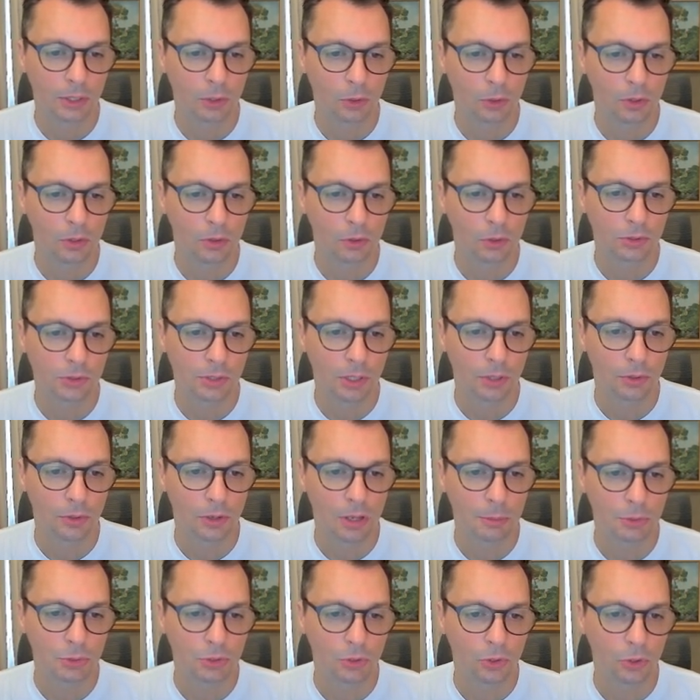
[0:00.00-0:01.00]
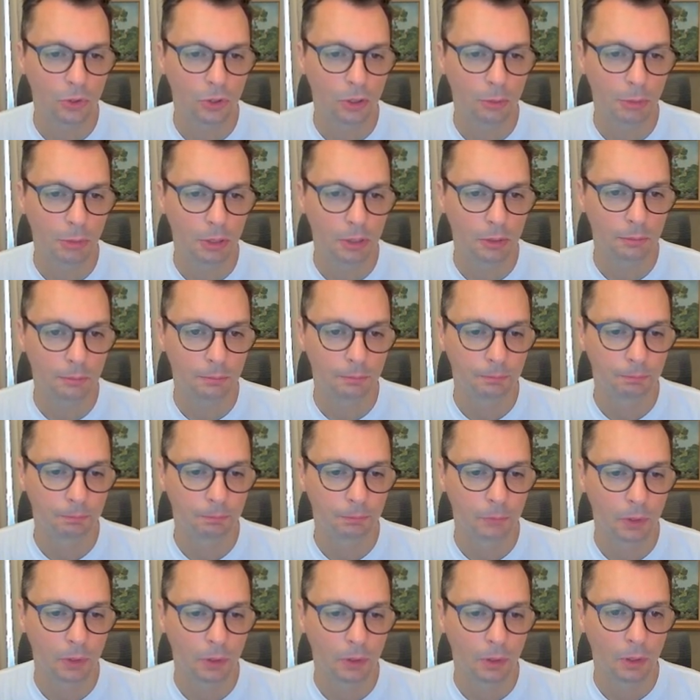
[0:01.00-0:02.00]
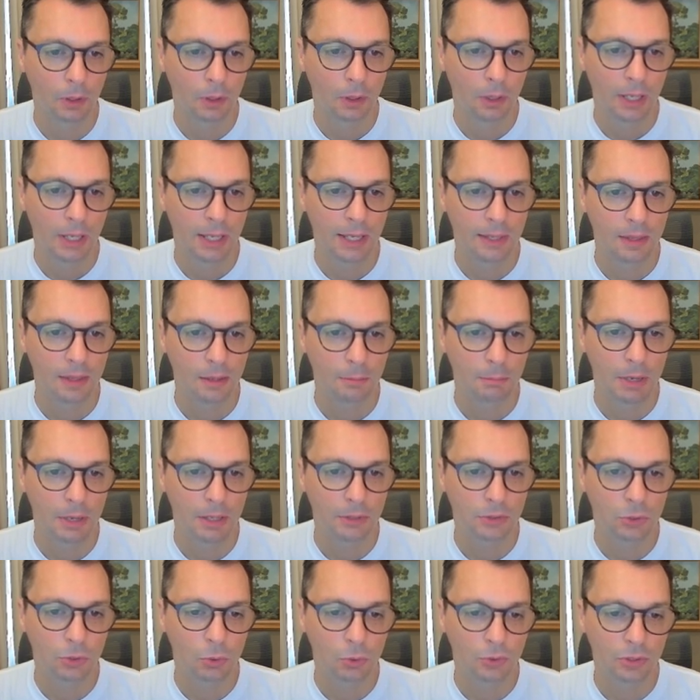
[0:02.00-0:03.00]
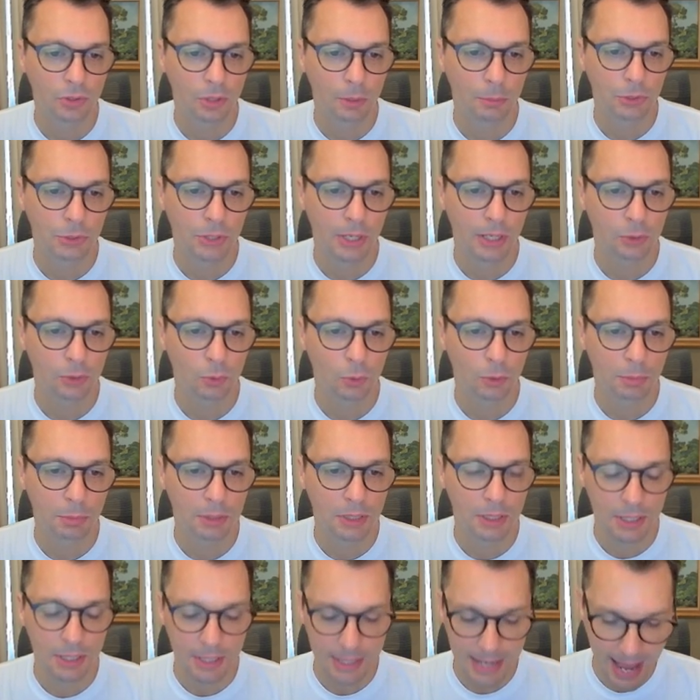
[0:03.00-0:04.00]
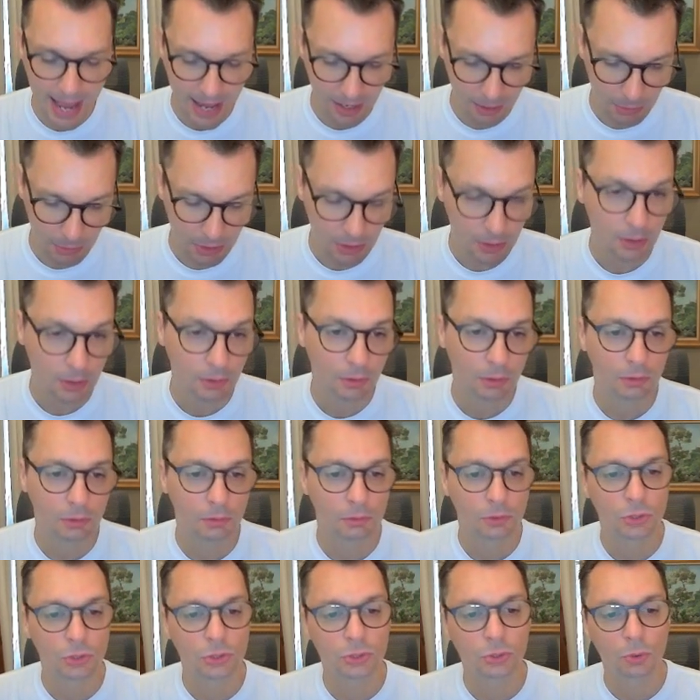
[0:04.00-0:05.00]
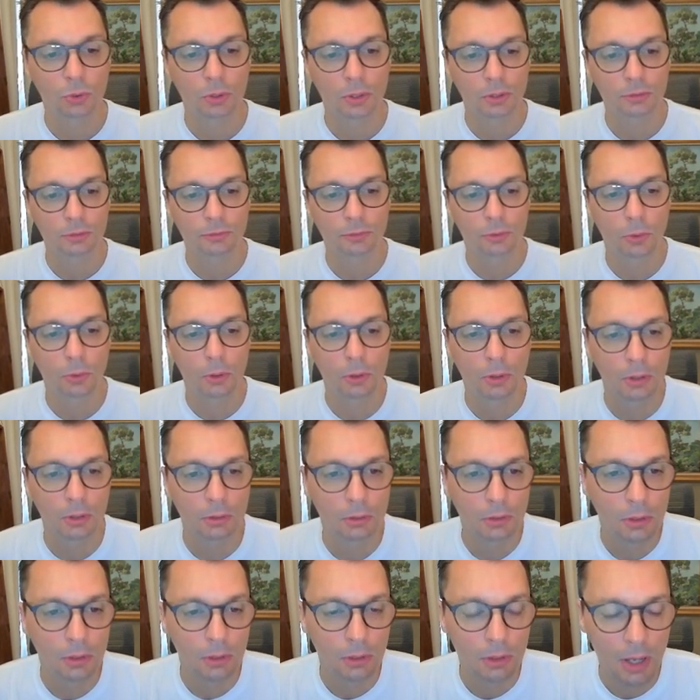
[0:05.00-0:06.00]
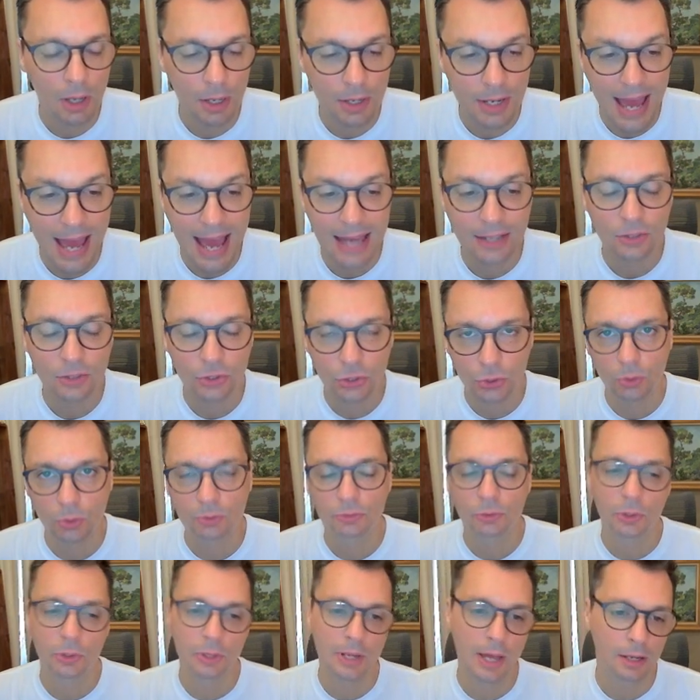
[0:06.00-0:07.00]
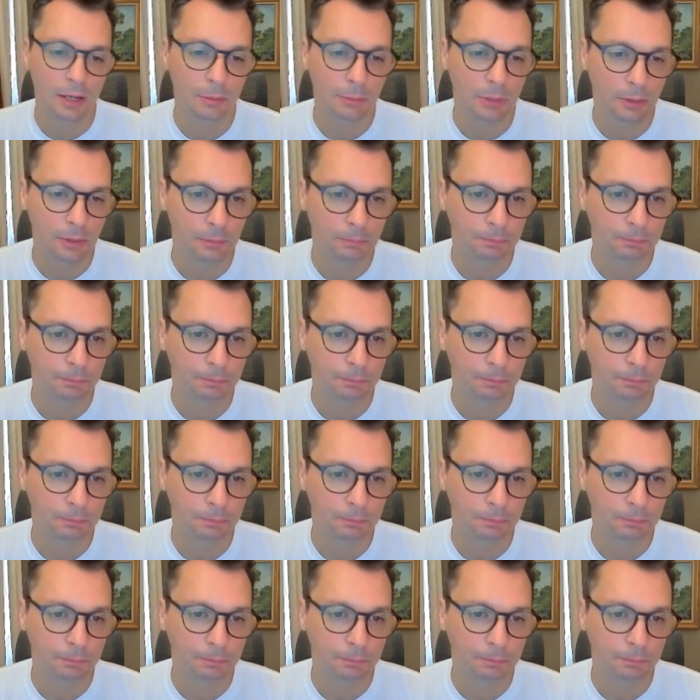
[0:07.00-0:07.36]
Looks like her name is Irma. And then med school subject would be anatomy, short for anatomy.